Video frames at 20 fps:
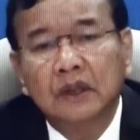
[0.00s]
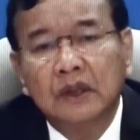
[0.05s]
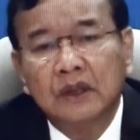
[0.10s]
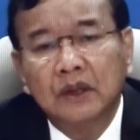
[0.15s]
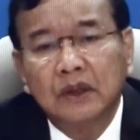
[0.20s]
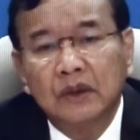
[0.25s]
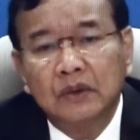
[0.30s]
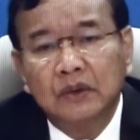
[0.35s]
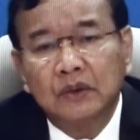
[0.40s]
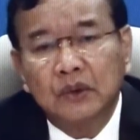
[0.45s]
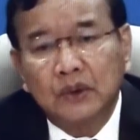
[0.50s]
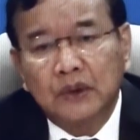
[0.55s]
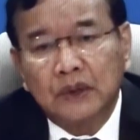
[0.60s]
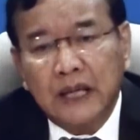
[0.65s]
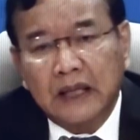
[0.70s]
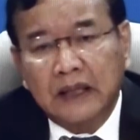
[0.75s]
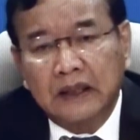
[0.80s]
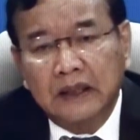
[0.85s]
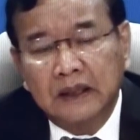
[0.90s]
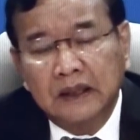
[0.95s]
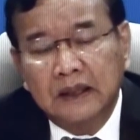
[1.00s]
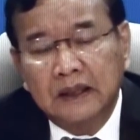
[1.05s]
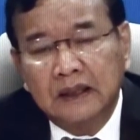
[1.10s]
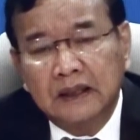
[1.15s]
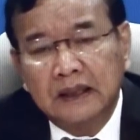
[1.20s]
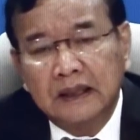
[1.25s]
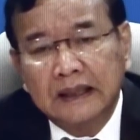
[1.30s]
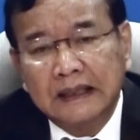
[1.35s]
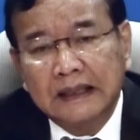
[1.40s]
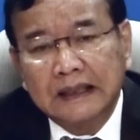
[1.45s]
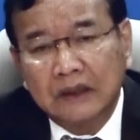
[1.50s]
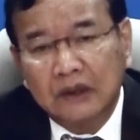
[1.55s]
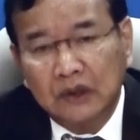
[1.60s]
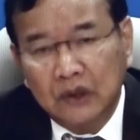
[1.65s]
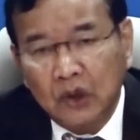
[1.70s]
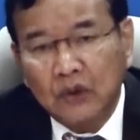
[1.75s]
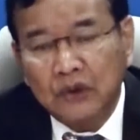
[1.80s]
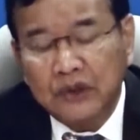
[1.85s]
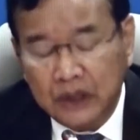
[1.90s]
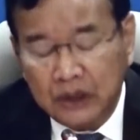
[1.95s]
Prime Minister said, has been
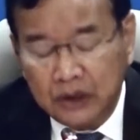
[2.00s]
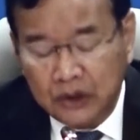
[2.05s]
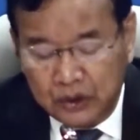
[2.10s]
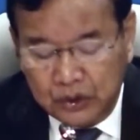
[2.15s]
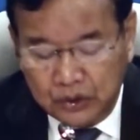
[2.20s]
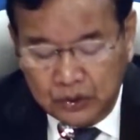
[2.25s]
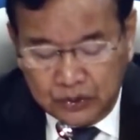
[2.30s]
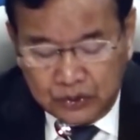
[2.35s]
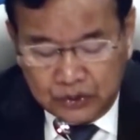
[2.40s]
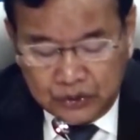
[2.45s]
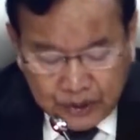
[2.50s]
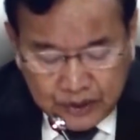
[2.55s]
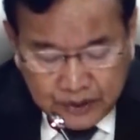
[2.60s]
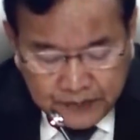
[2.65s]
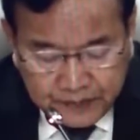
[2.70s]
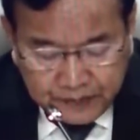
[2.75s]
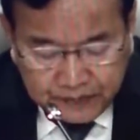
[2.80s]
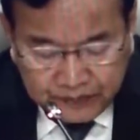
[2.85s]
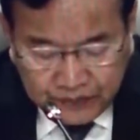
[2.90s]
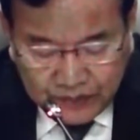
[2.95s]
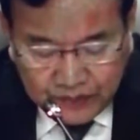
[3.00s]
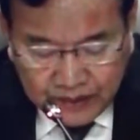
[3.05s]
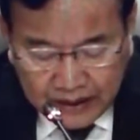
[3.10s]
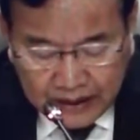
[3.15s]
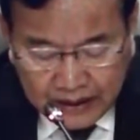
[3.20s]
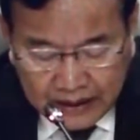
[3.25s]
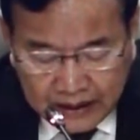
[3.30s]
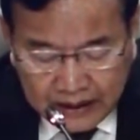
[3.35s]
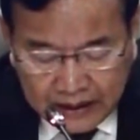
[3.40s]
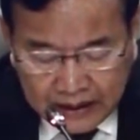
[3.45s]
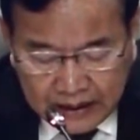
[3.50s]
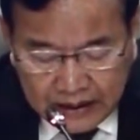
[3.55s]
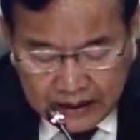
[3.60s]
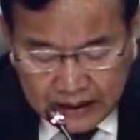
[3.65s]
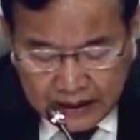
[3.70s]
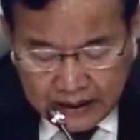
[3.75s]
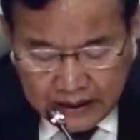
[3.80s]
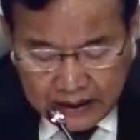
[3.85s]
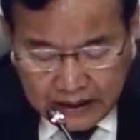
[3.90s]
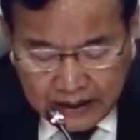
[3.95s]
far from most difficult issue
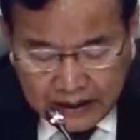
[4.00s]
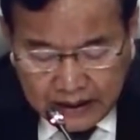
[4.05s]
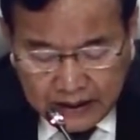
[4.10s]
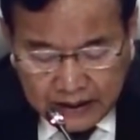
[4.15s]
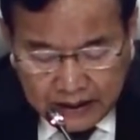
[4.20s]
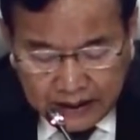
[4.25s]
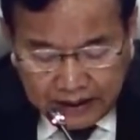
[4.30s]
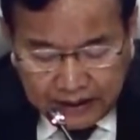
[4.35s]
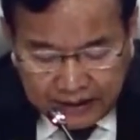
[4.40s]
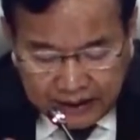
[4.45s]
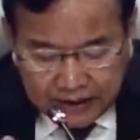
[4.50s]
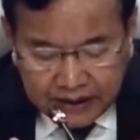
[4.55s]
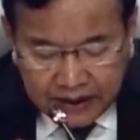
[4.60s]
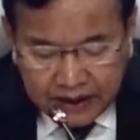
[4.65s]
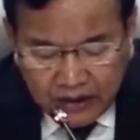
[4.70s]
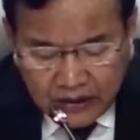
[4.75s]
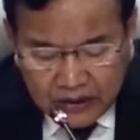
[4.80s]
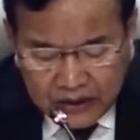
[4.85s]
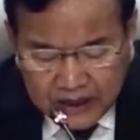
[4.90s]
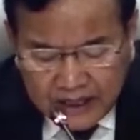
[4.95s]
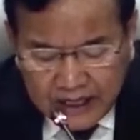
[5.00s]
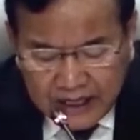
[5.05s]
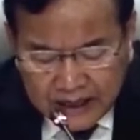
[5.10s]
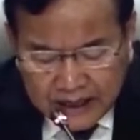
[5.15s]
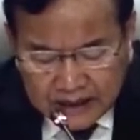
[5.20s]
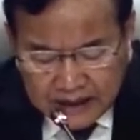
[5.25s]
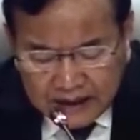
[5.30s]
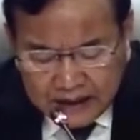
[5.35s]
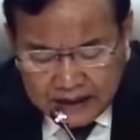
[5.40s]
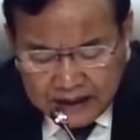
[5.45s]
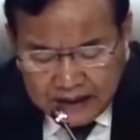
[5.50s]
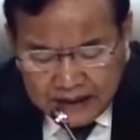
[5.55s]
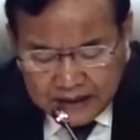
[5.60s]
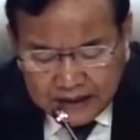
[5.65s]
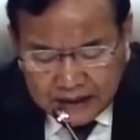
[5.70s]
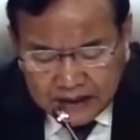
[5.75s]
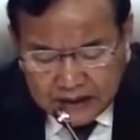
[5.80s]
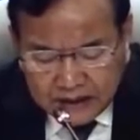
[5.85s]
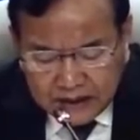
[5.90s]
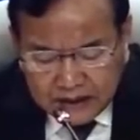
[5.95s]
to tackle due to the deeply
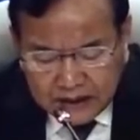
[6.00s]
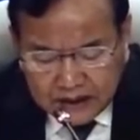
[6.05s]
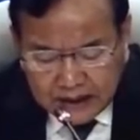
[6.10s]
rooted